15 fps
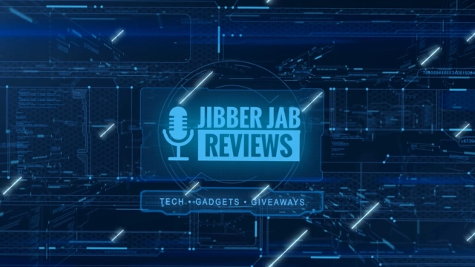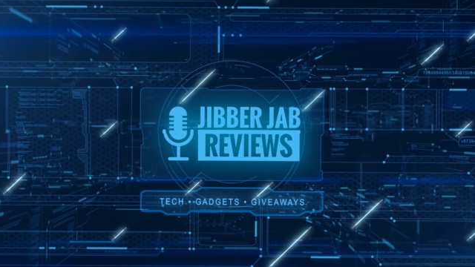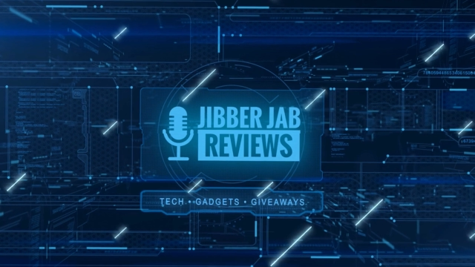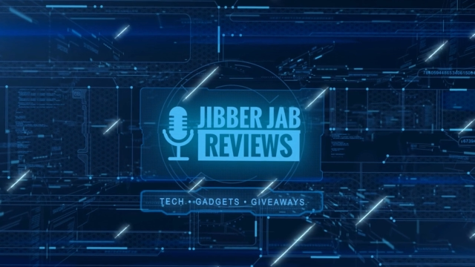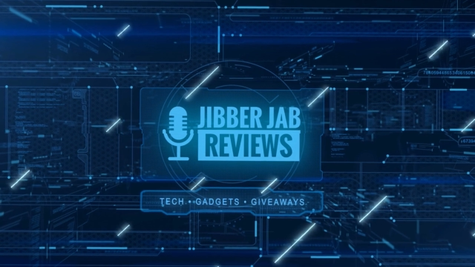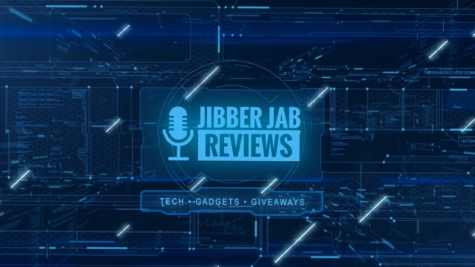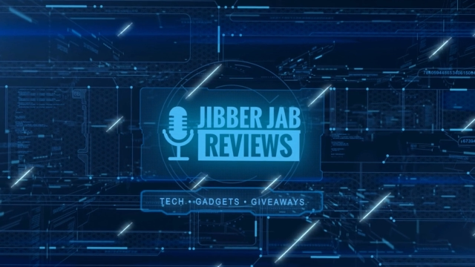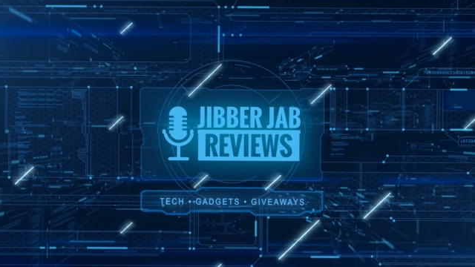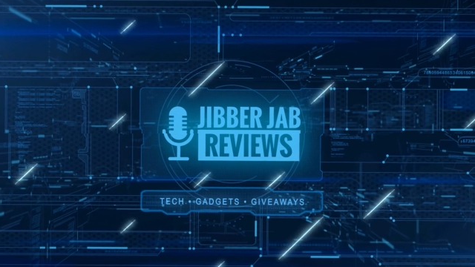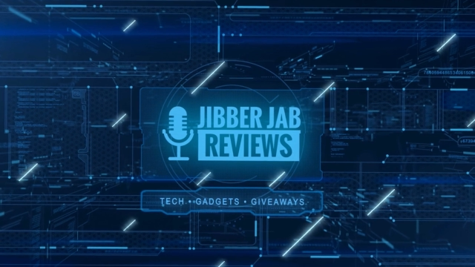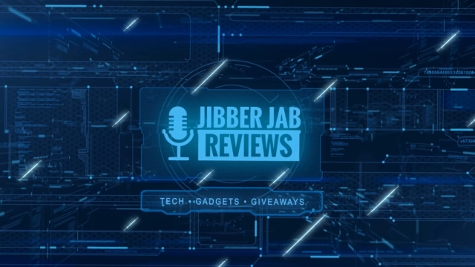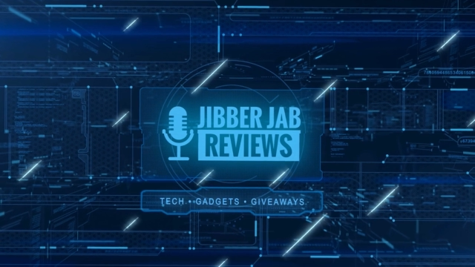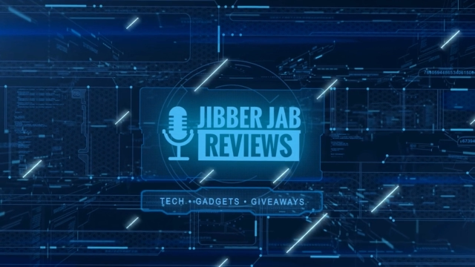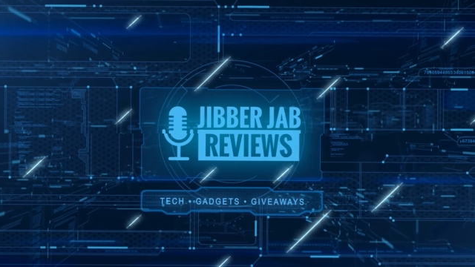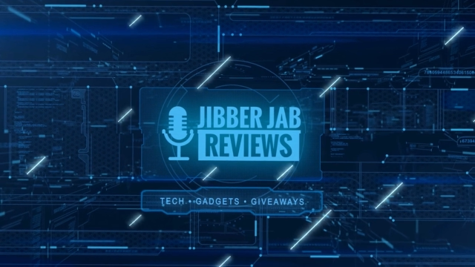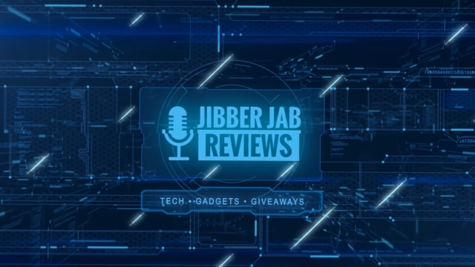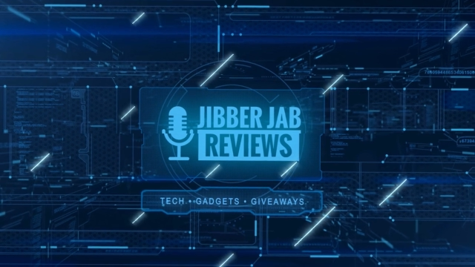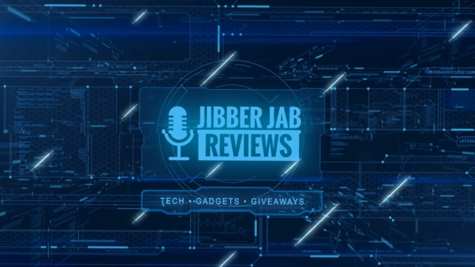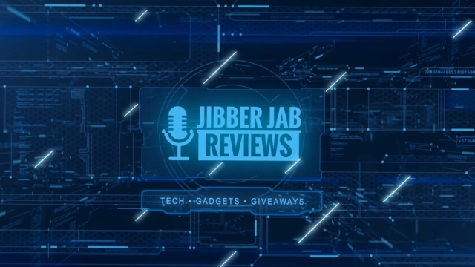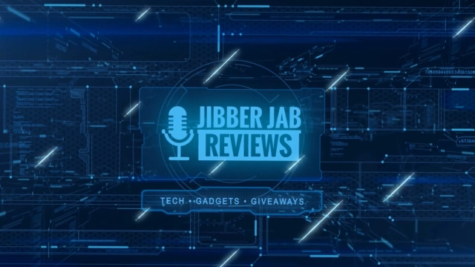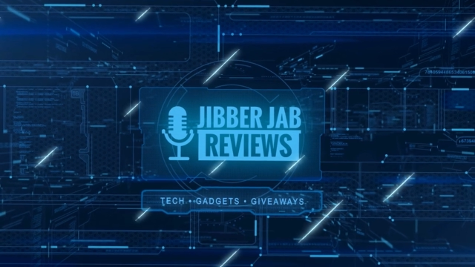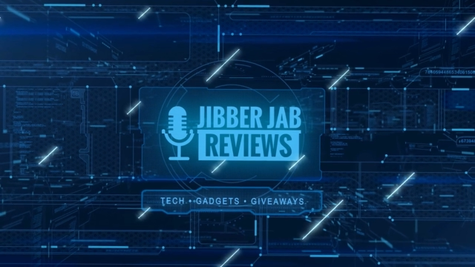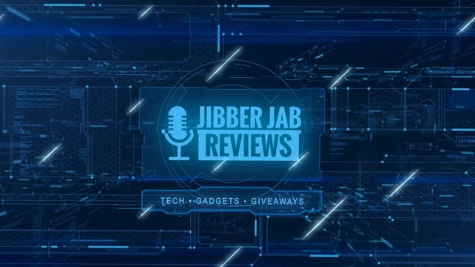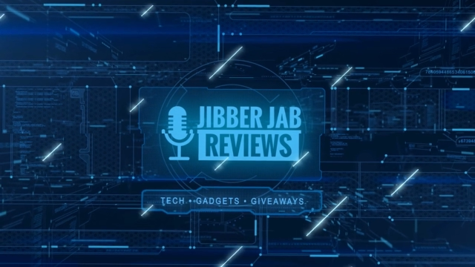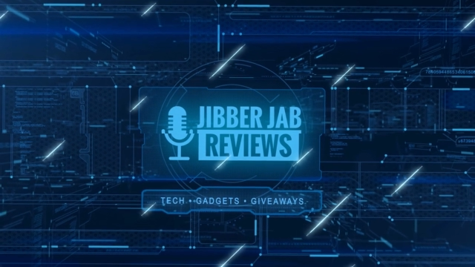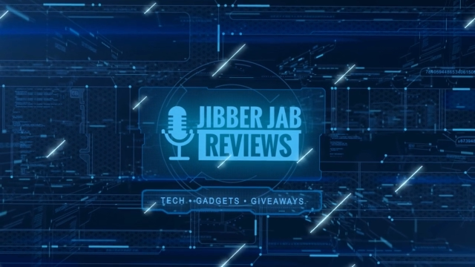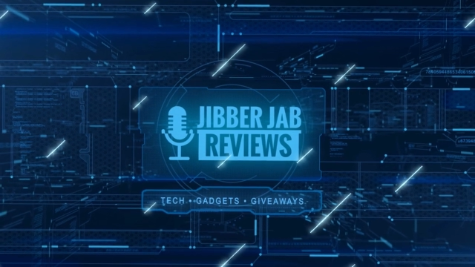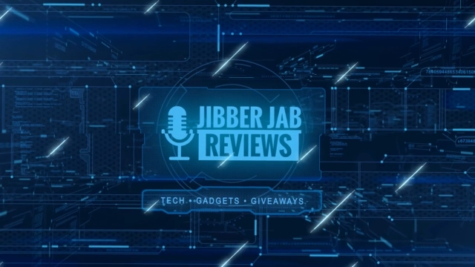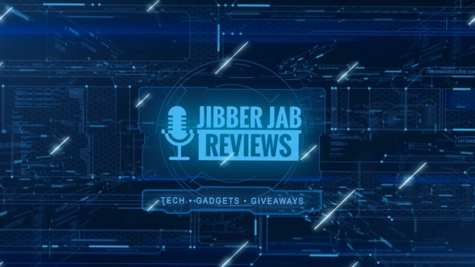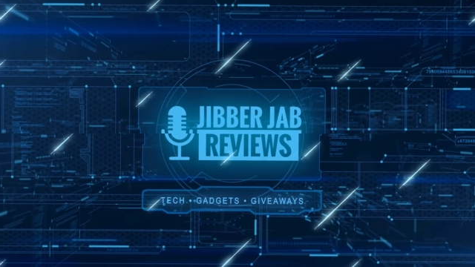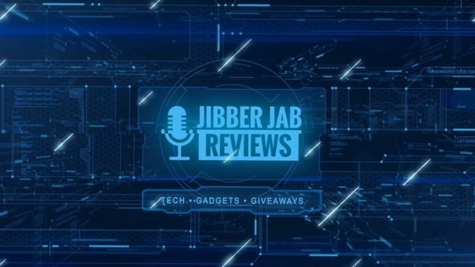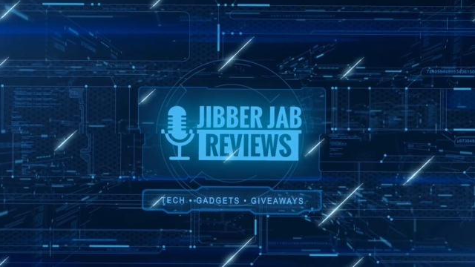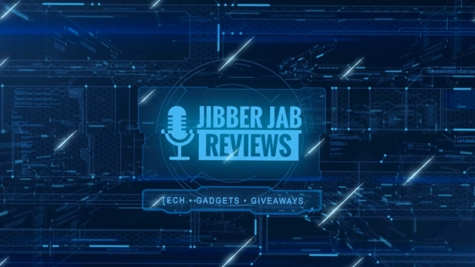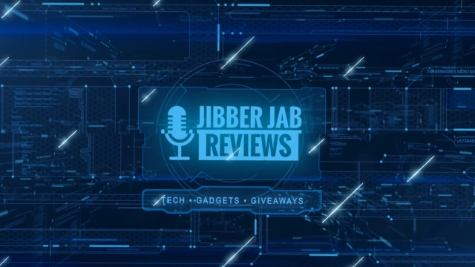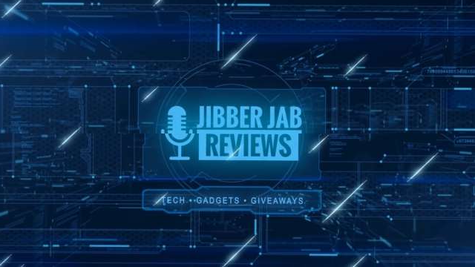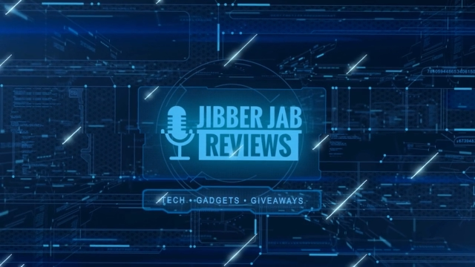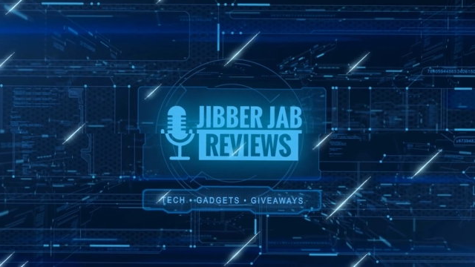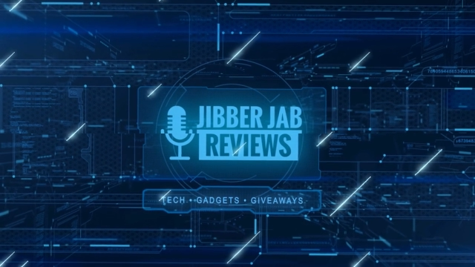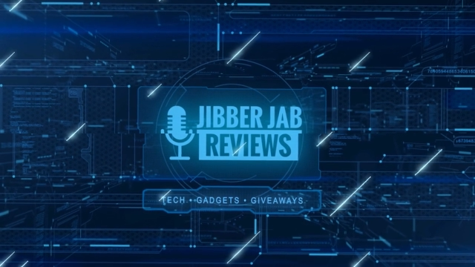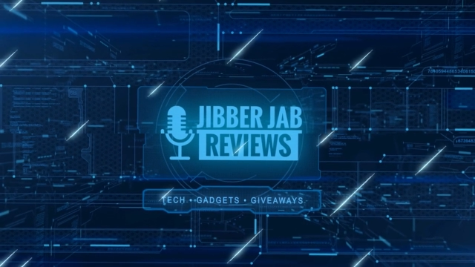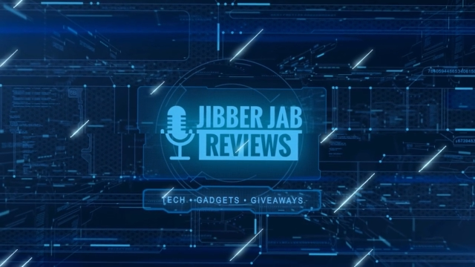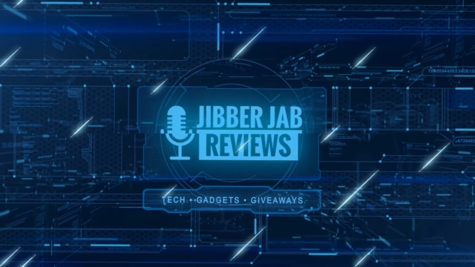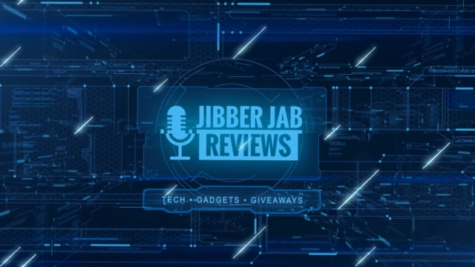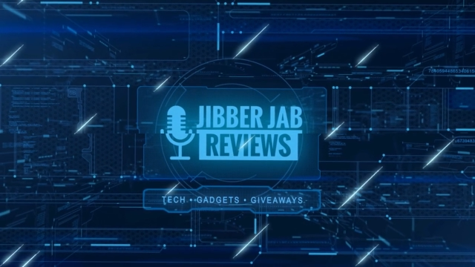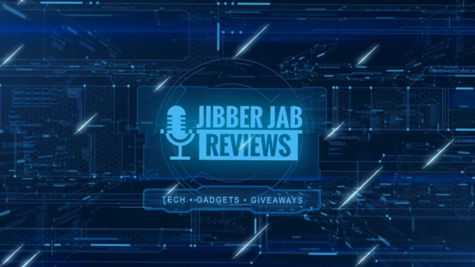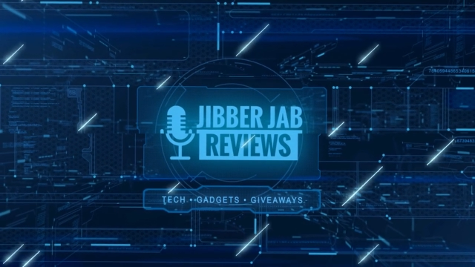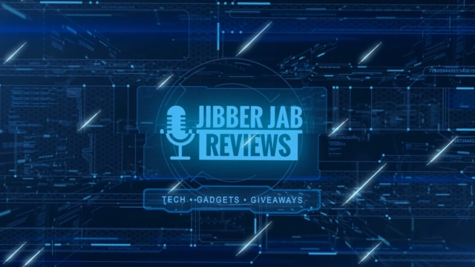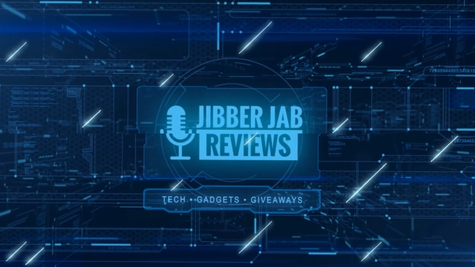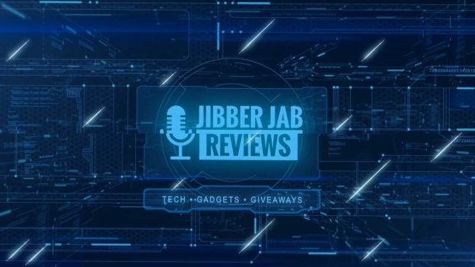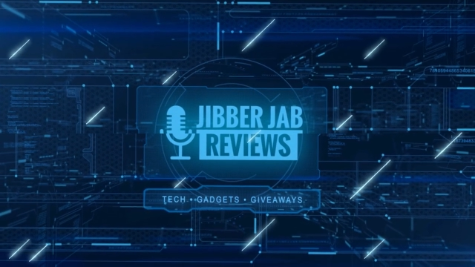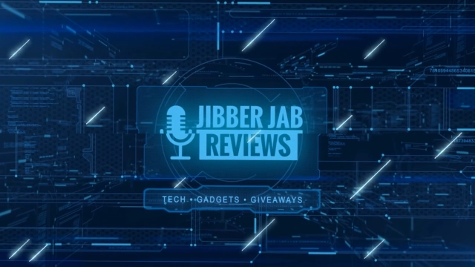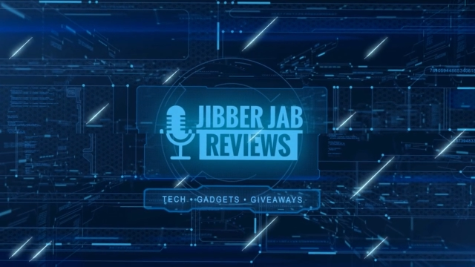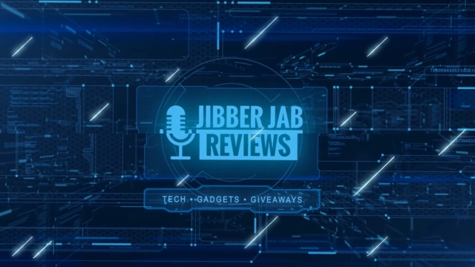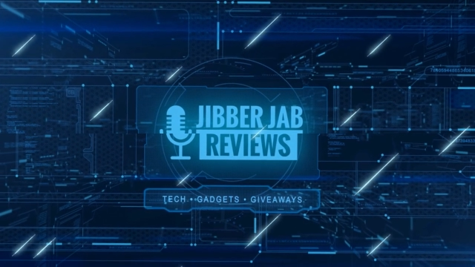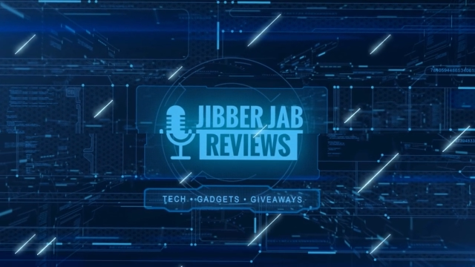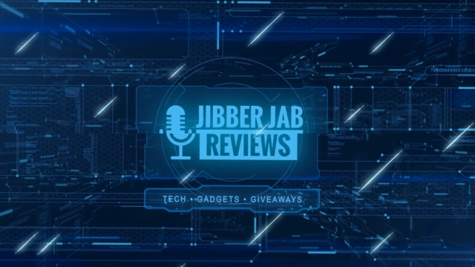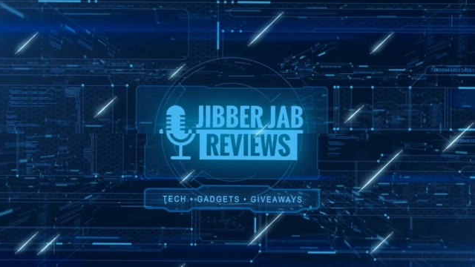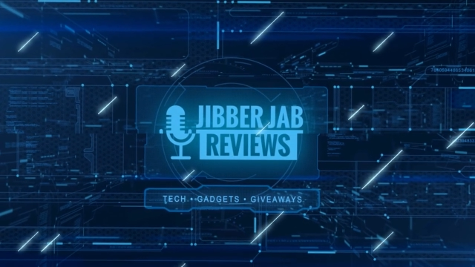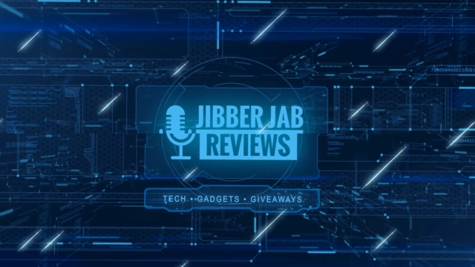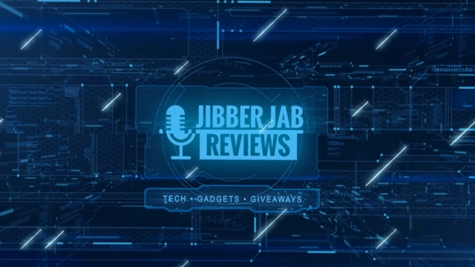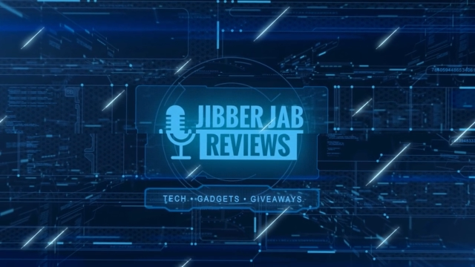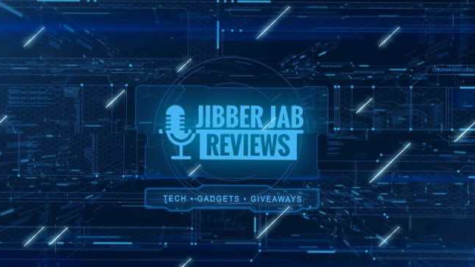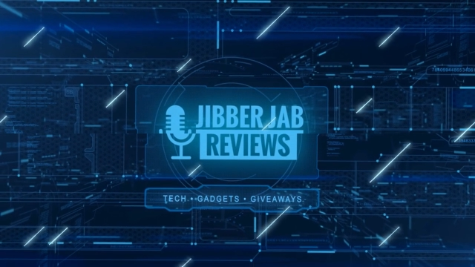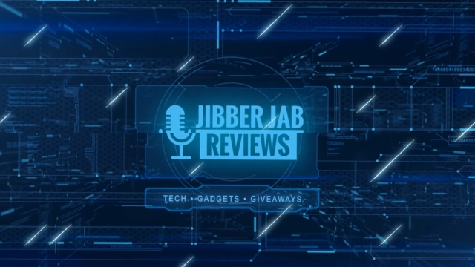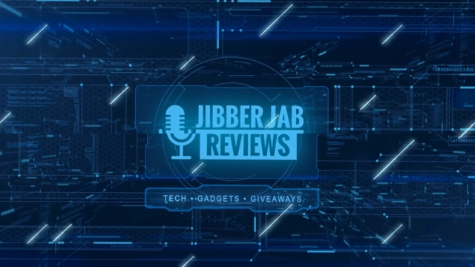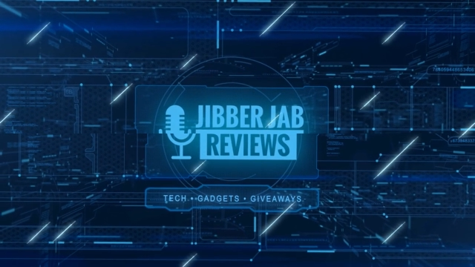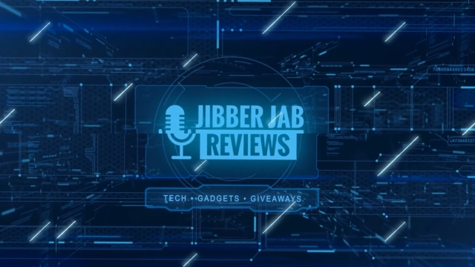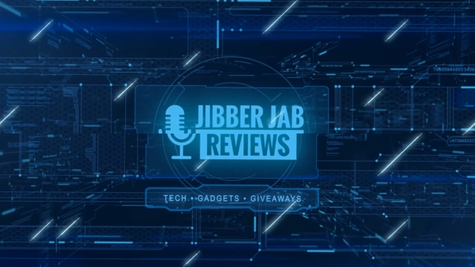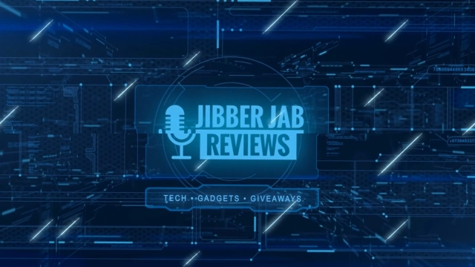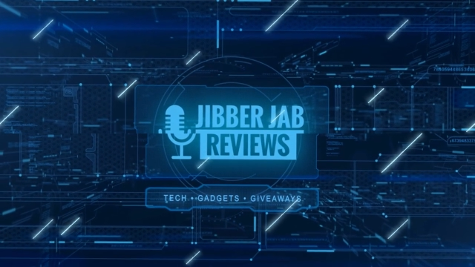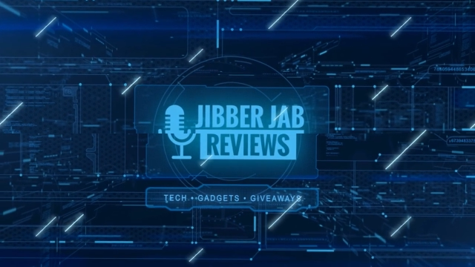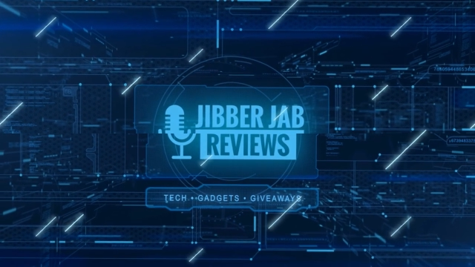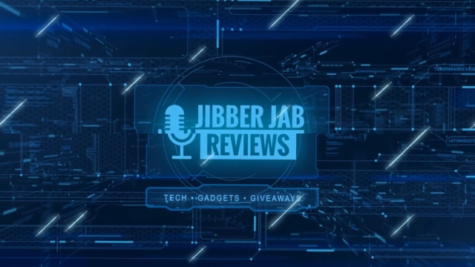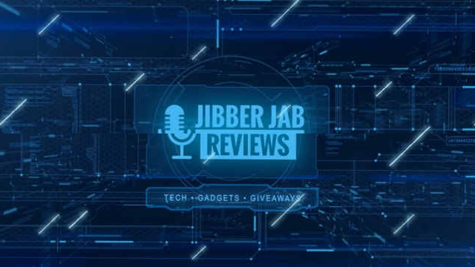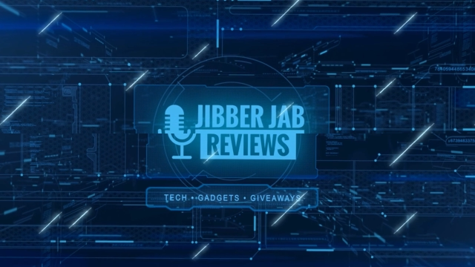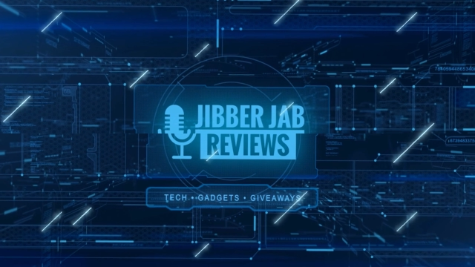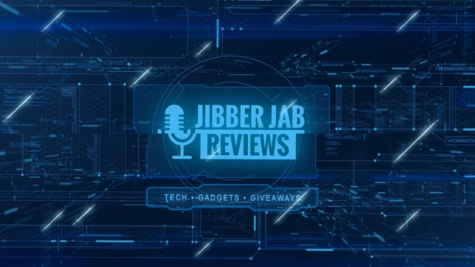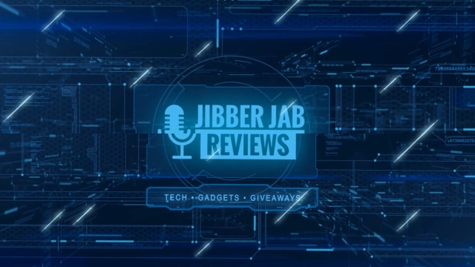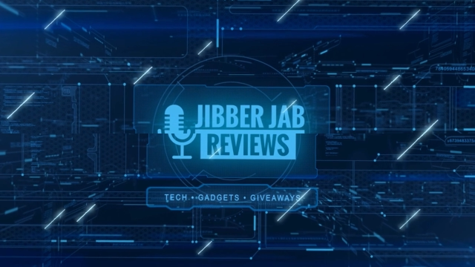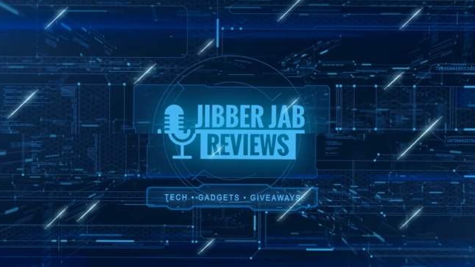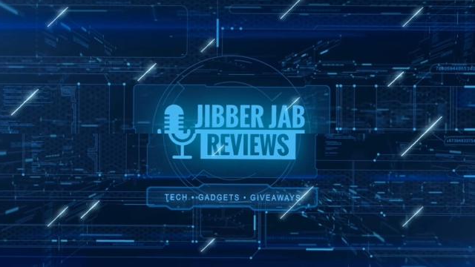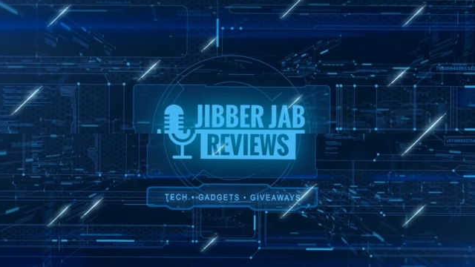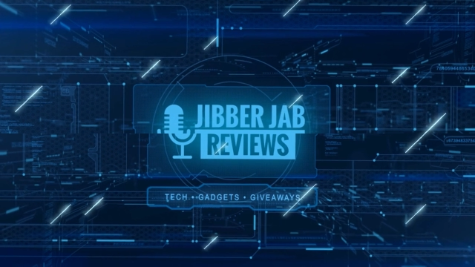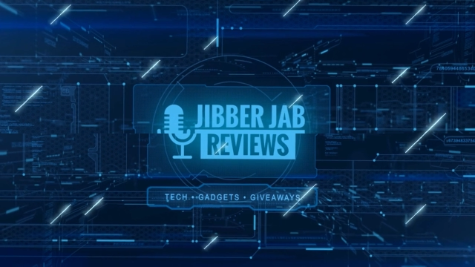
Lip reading: Nobody's mouth can be seen.